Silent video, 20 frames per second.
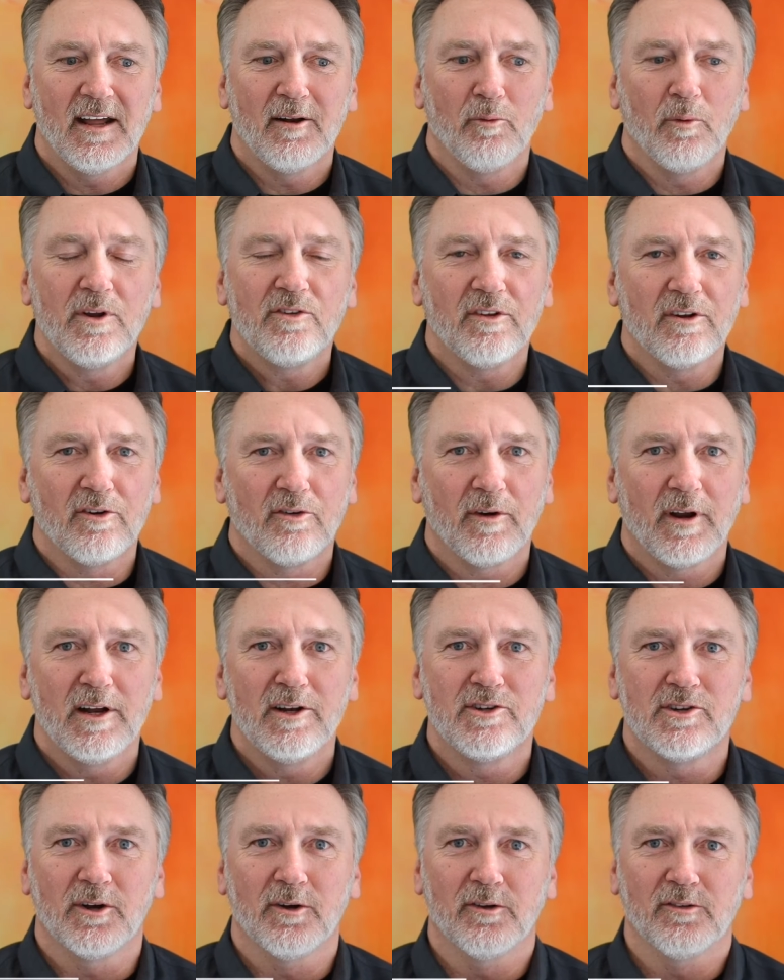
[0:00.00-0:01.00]
At recent
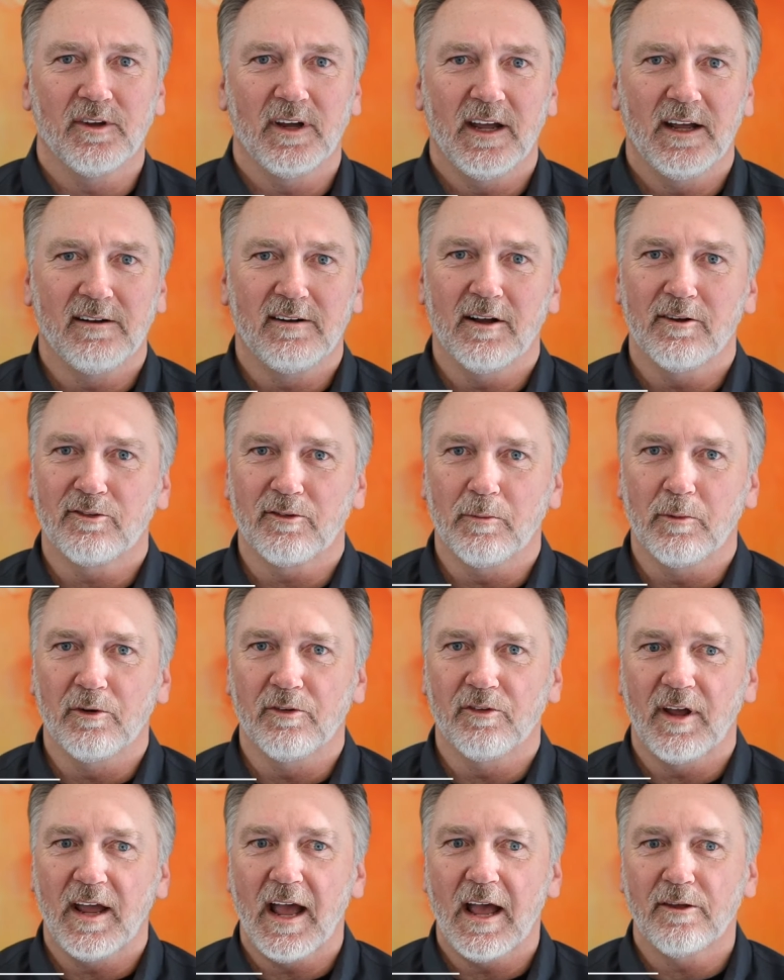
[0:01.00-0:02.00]
trade shows, I had
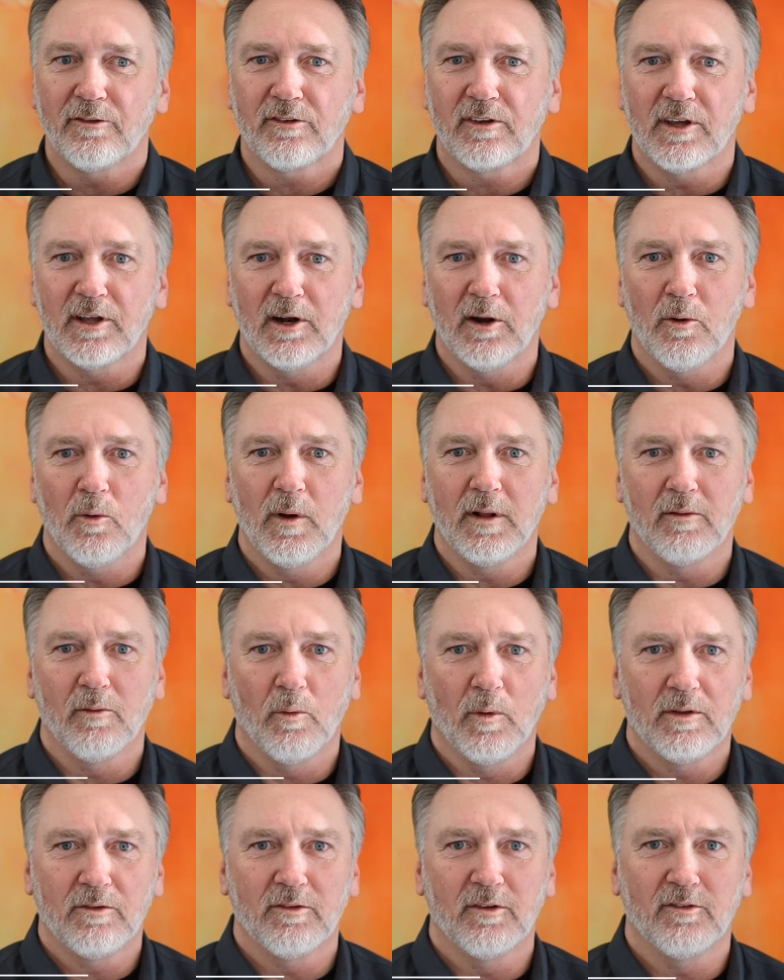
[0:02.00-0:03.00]
customers ask, you know,
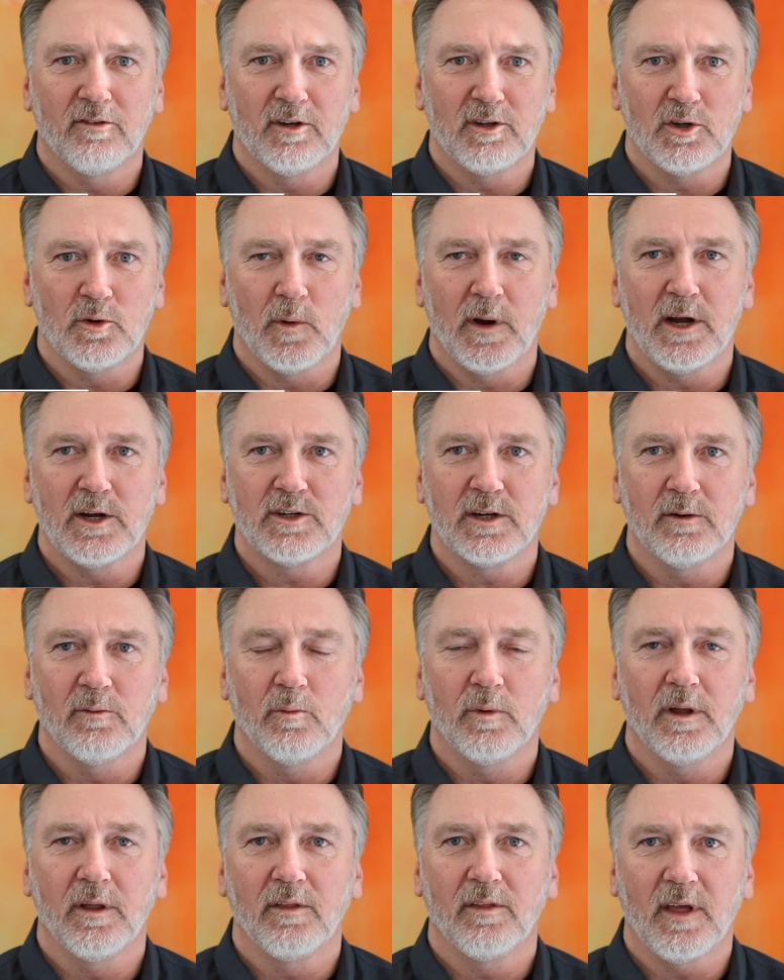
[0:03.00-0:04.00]
what, what's the
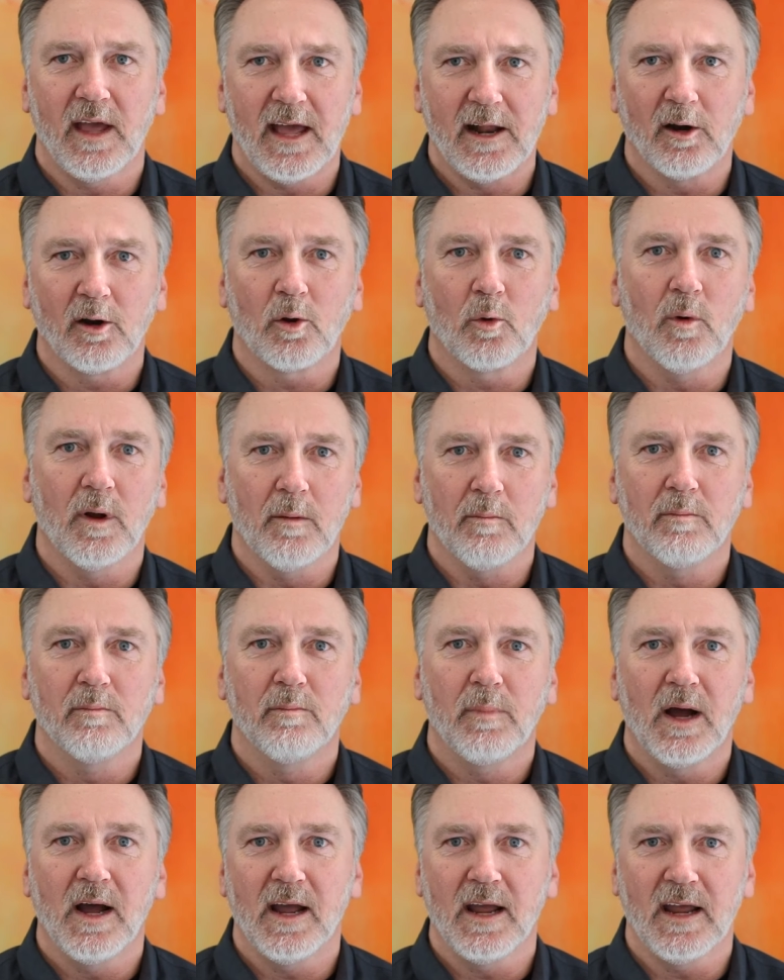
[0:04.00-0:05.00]
situation with Enerquip
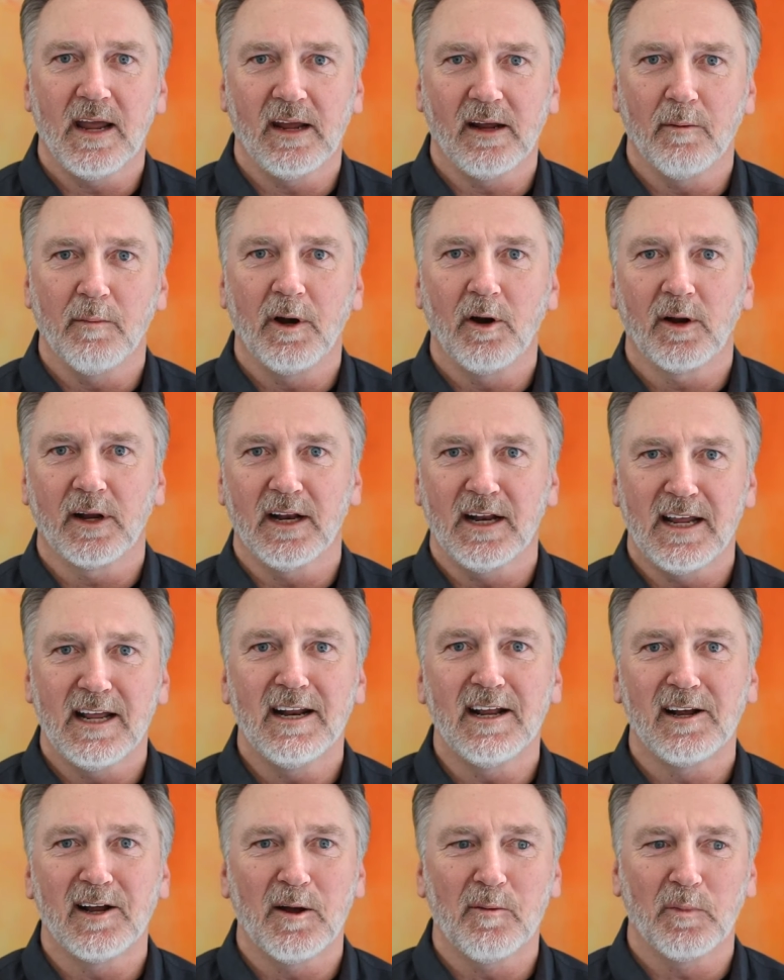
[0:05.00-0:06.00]
buying American
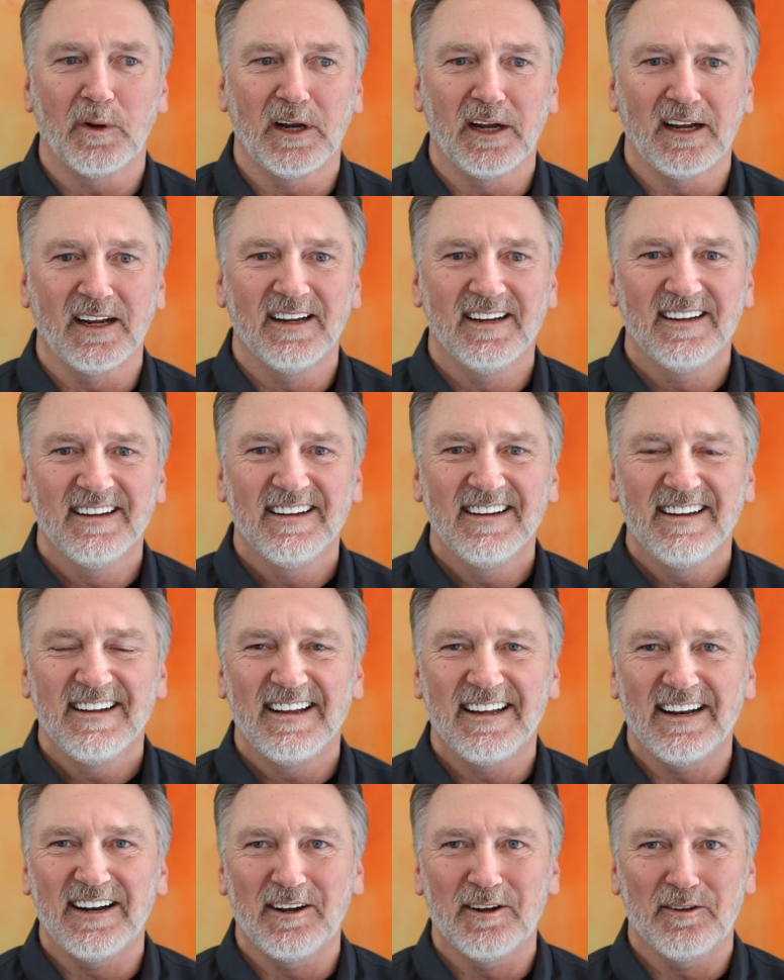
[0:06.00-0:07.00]
Heating Company?
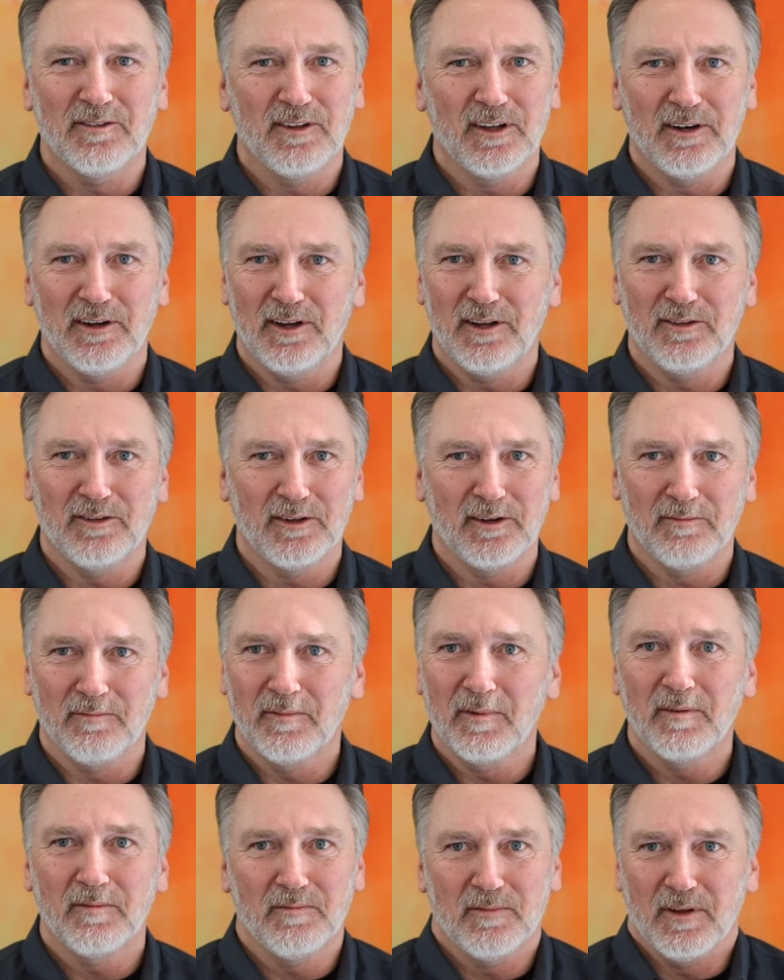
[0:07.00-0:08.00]
You know, is it, is it,
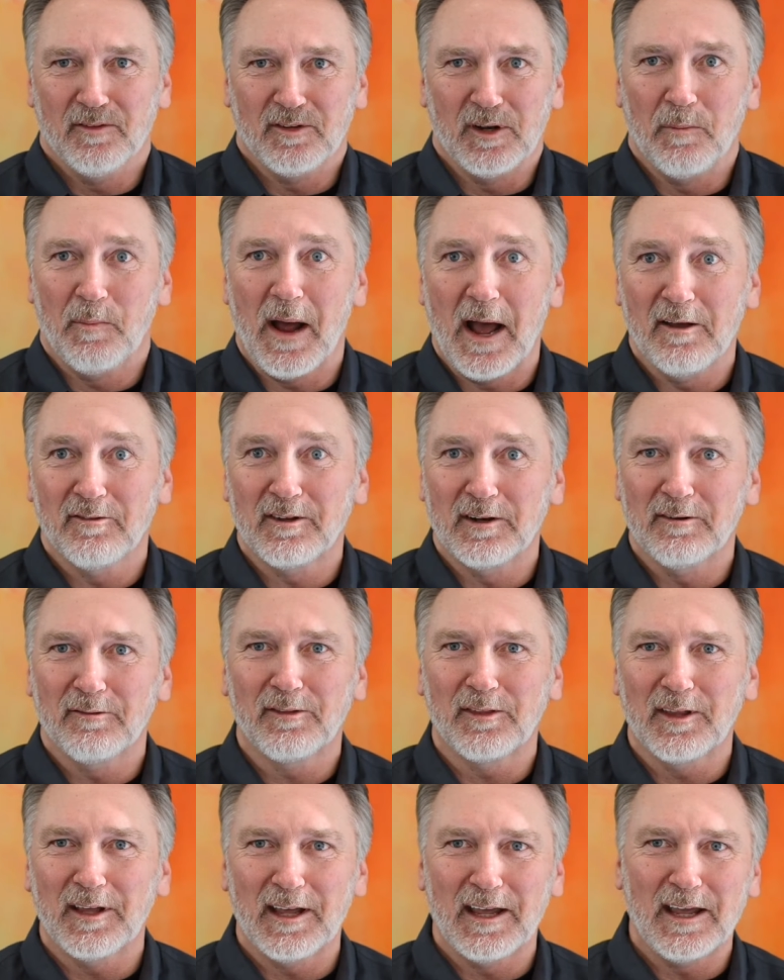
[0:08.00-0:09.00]
is it a
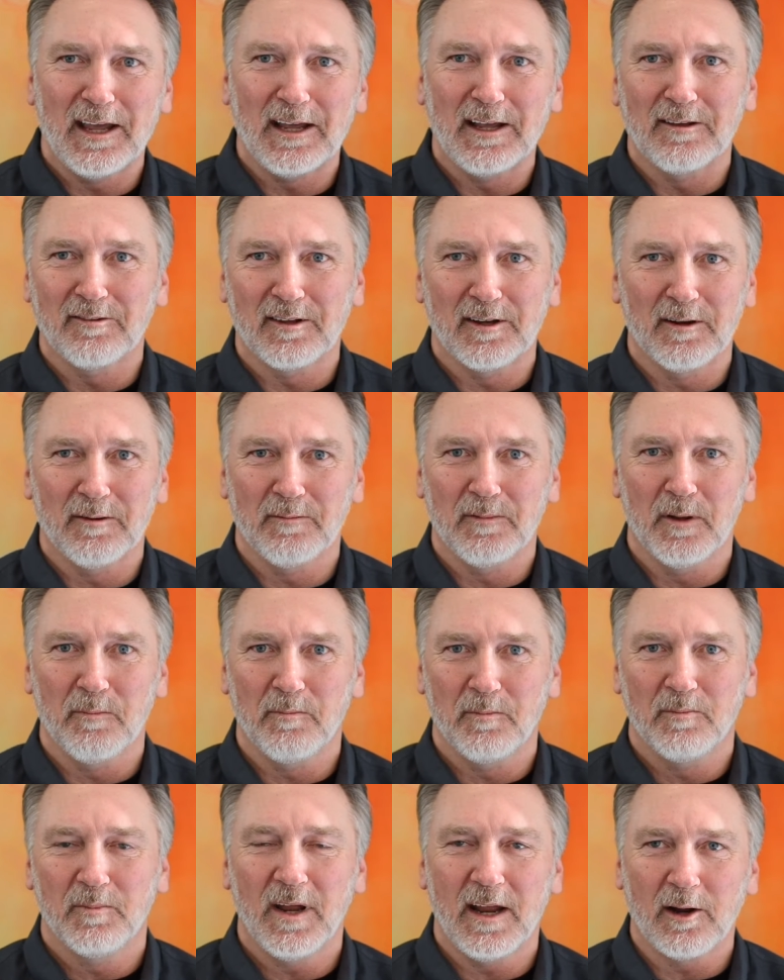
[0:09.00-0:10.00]
positive thing? Is it a,
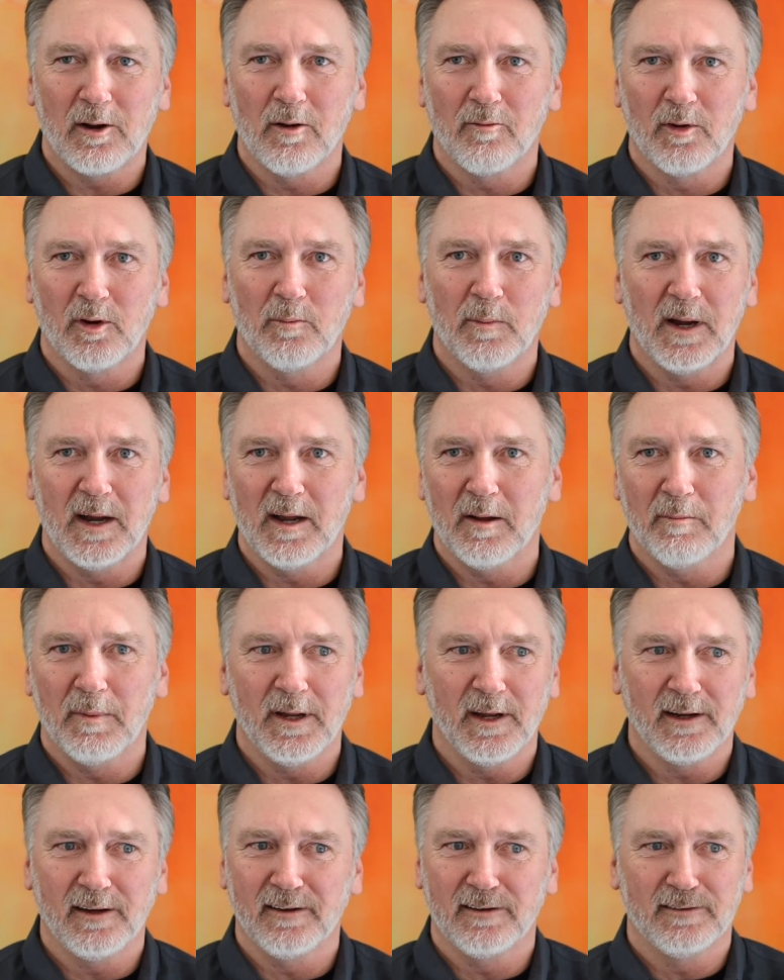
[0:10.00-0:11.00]
takeover by a
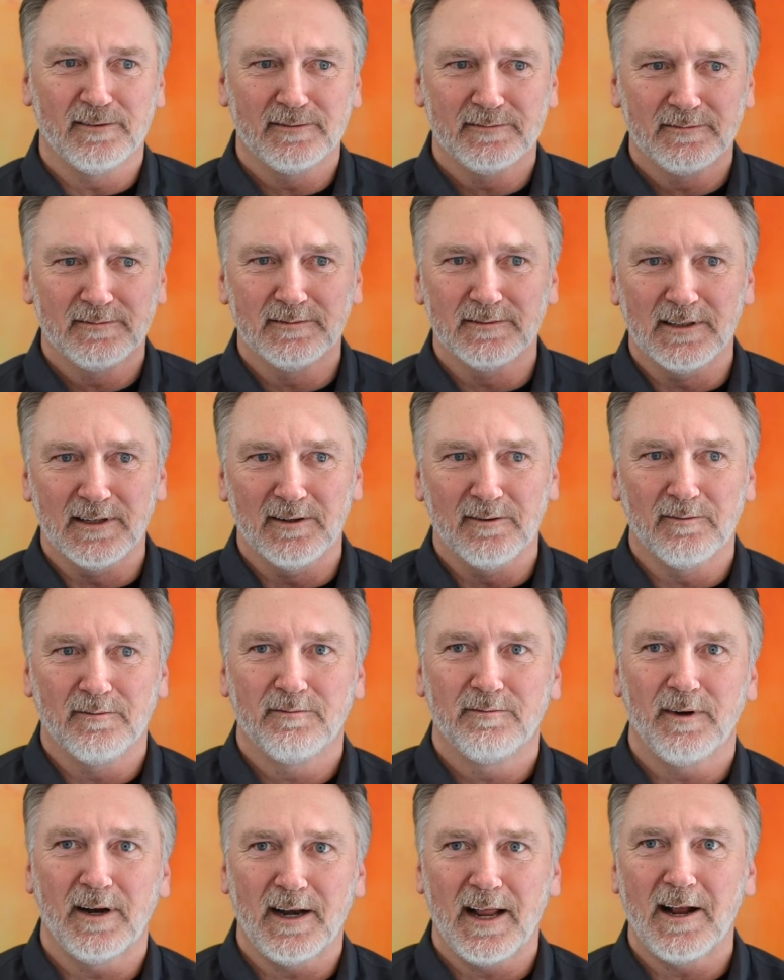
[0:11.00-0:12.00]
big you know,
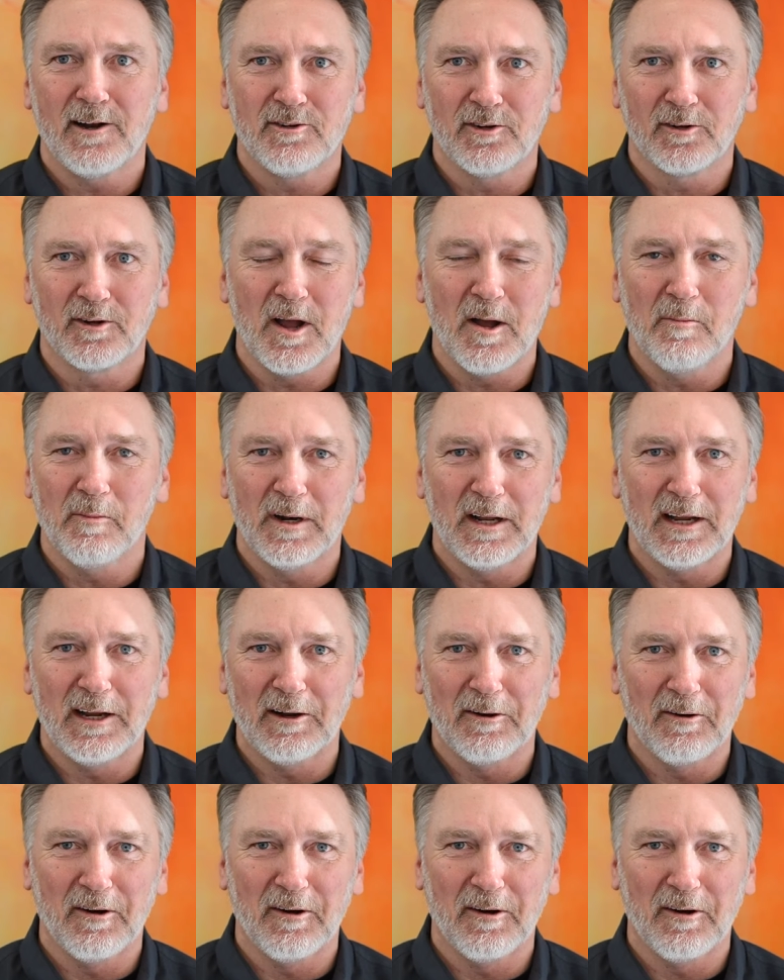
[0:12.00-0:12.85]
financial company?